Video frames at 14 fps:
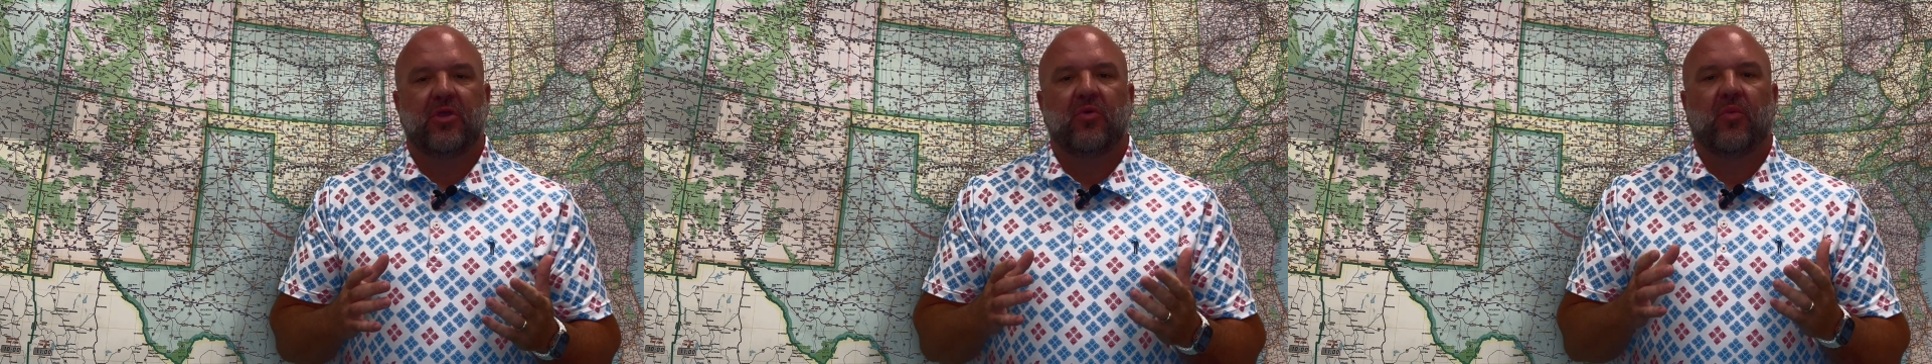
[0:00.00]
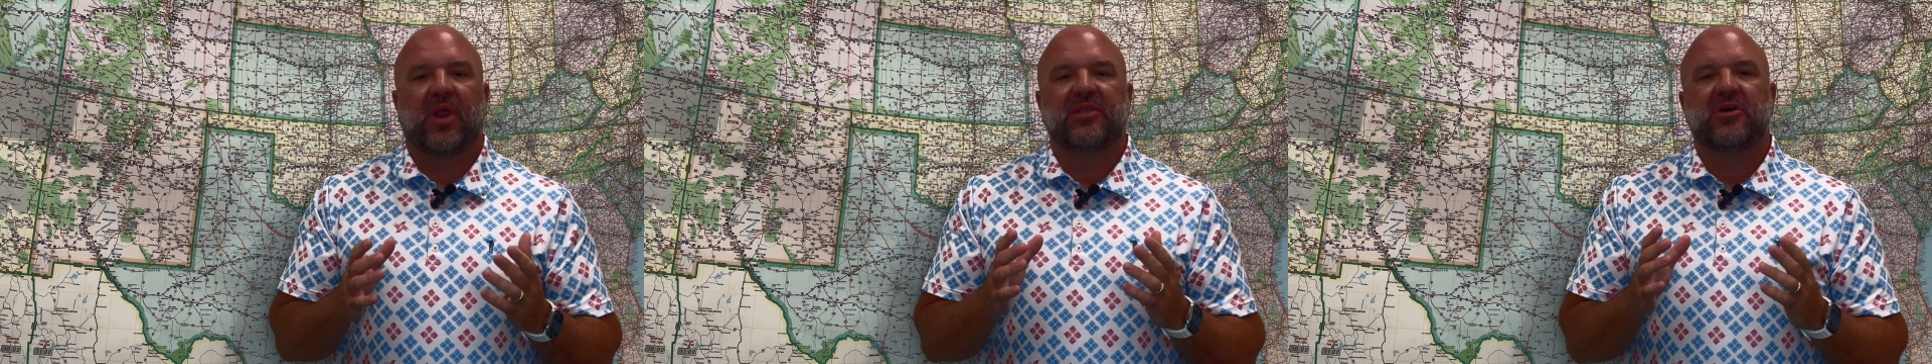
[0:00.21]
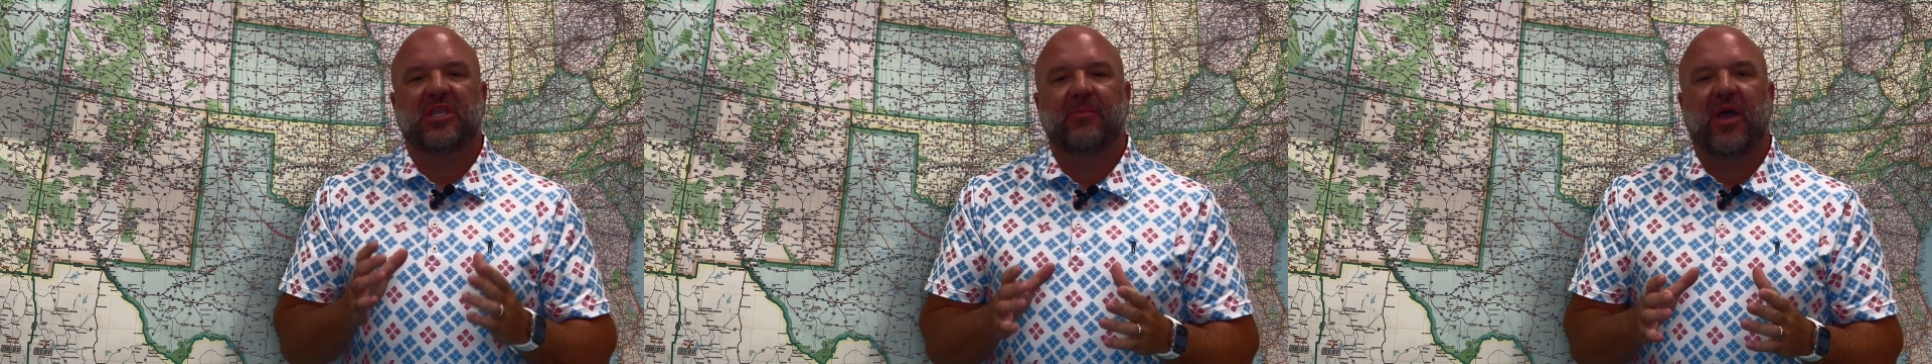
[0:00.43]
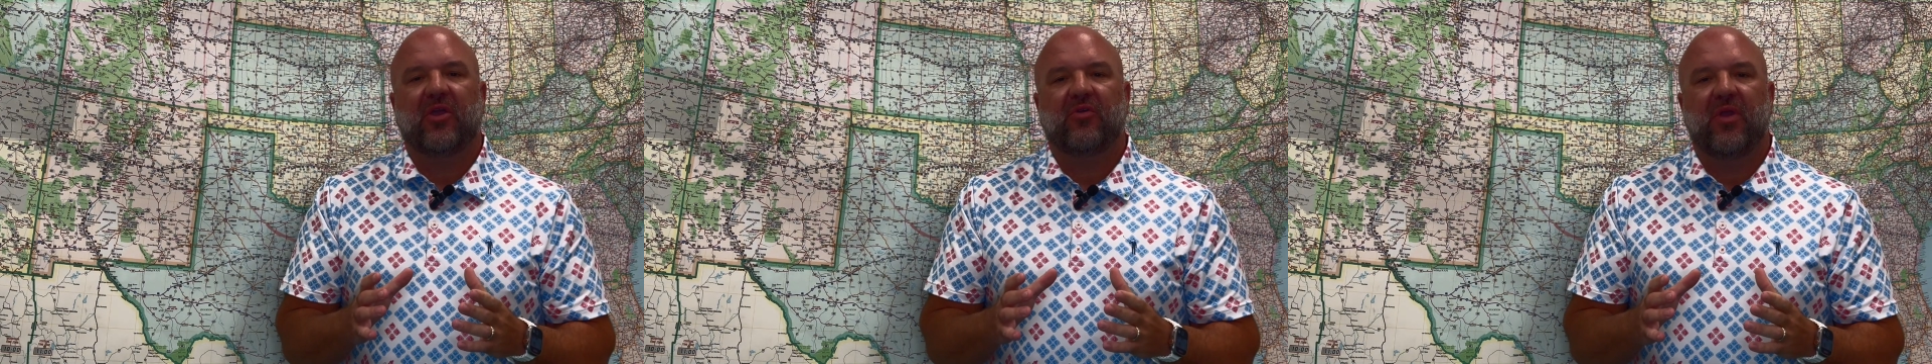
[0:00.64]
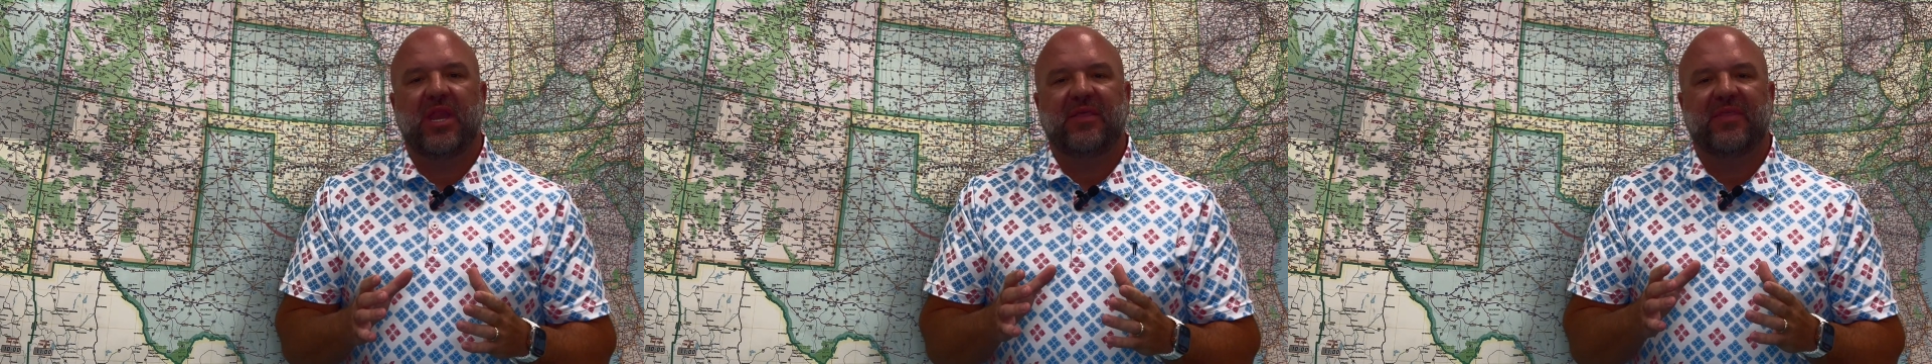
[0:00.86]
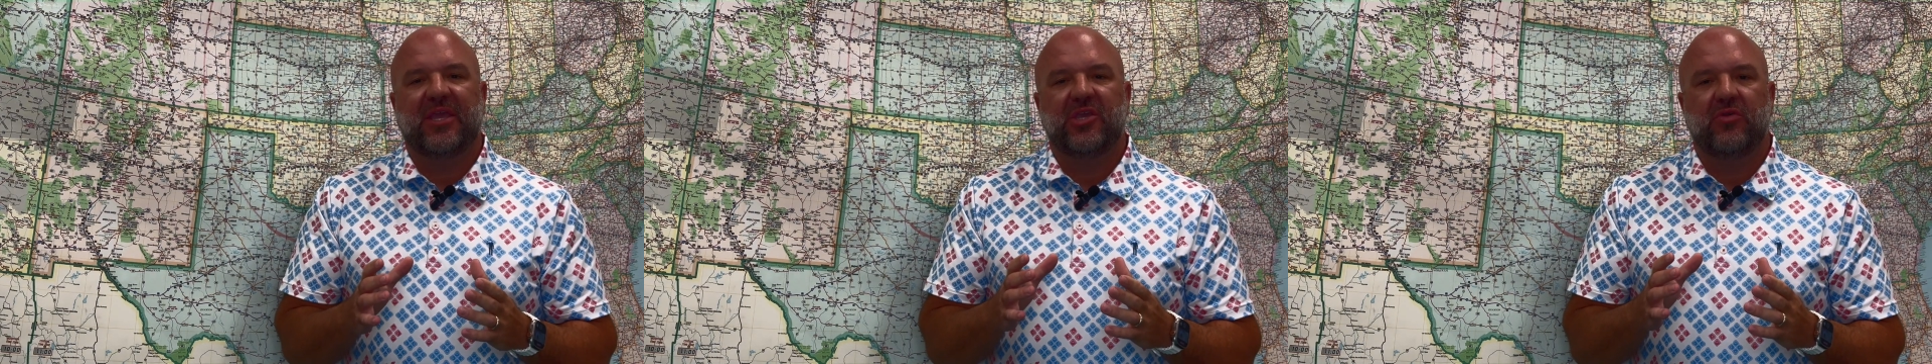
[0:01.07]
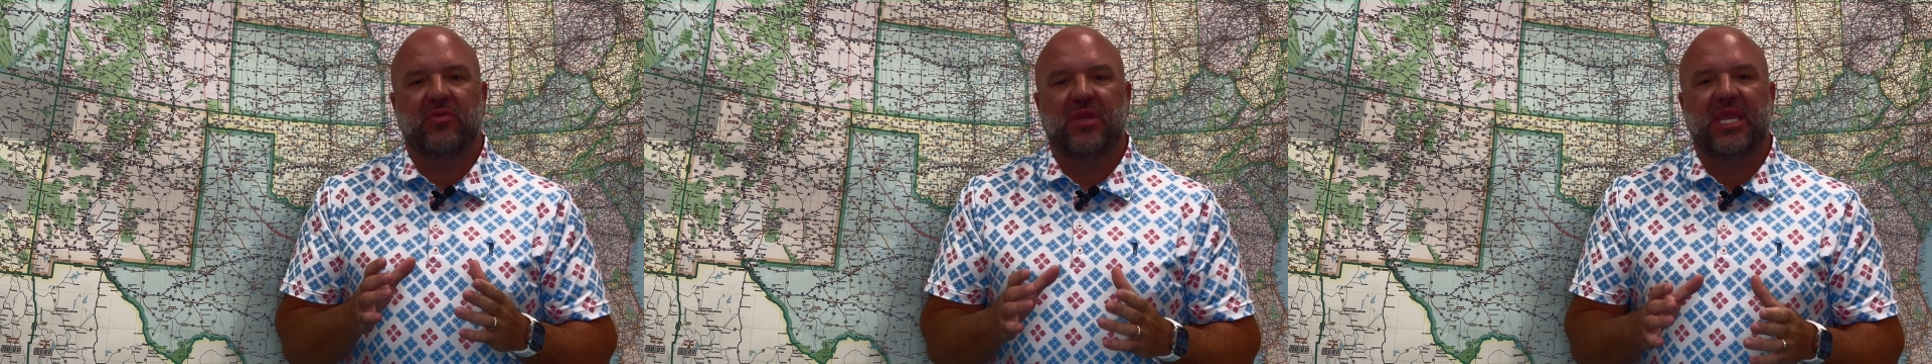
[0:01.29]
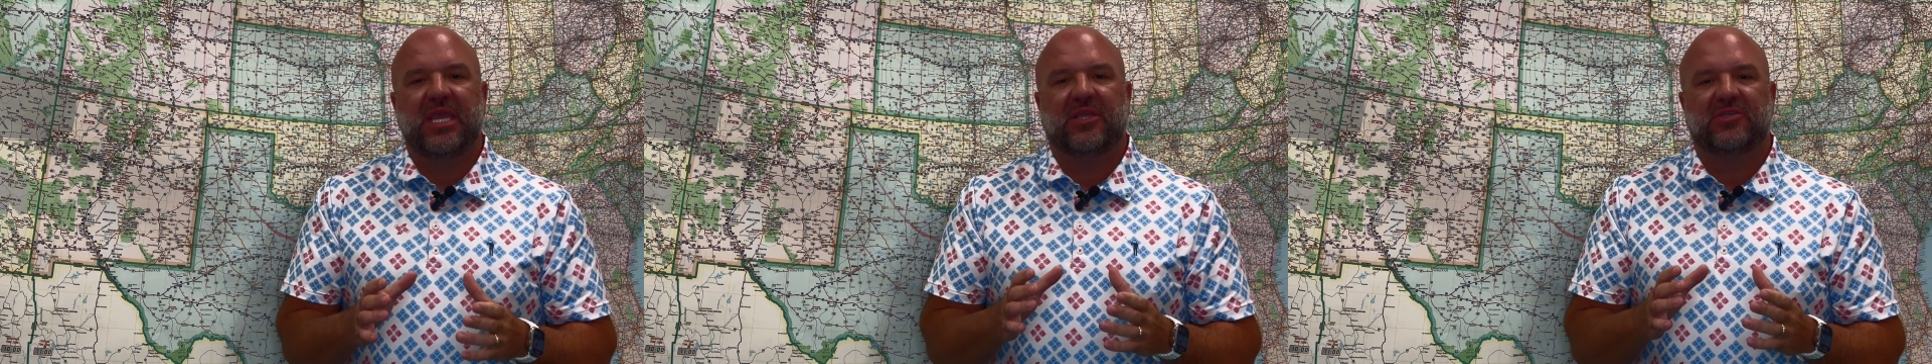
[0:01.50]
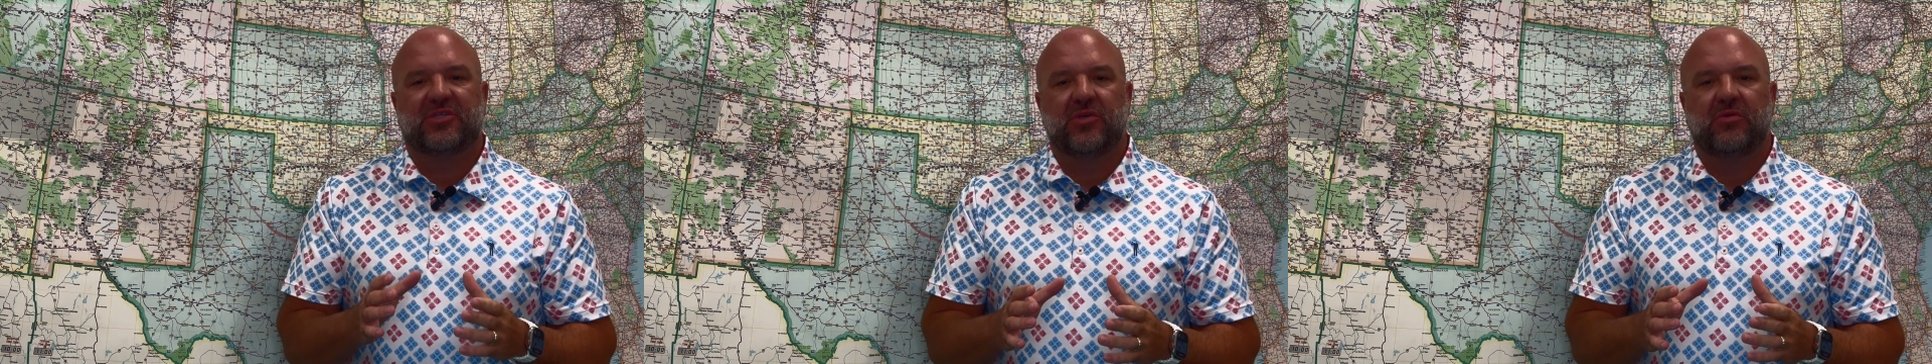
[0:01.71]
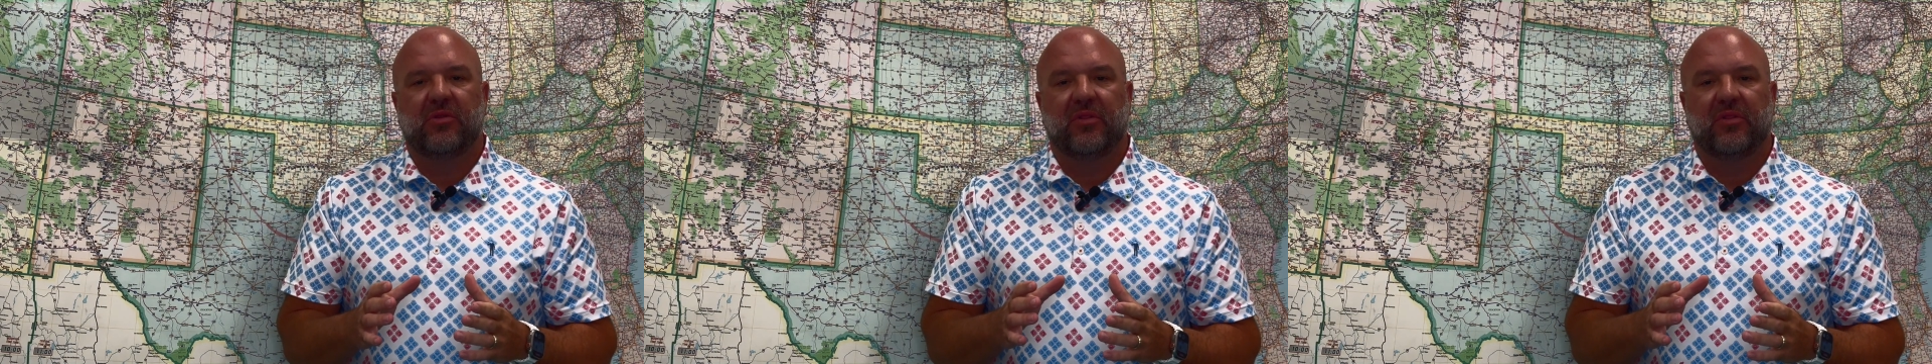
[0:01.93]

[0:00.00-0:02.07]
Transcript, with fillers: When I talked about creating that unique student